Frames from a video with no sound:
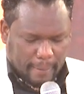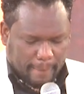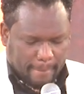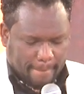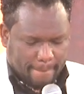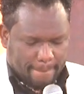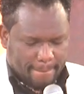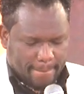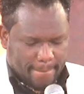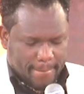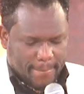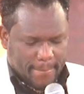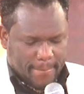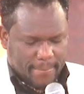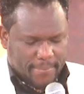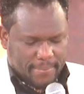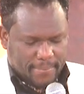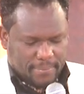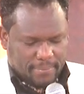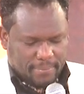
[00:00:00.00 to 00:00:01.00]

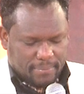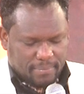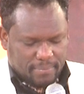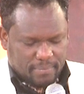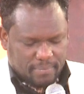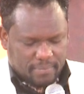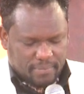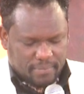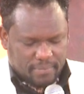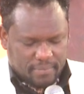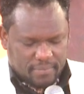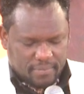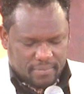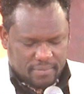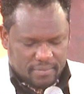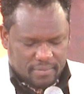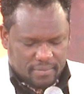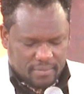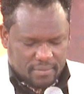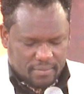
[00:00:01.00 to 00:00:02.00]

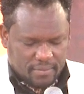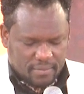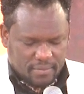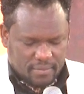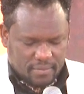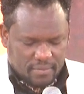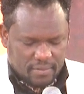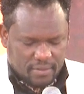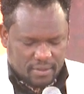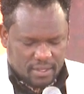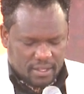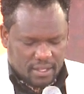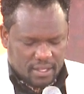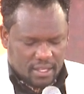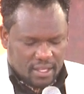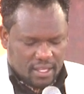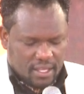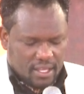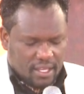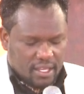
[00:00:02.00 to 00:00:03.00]

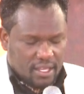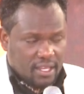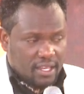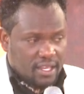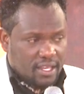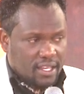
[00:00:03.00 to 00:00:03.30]
Nobody speaks.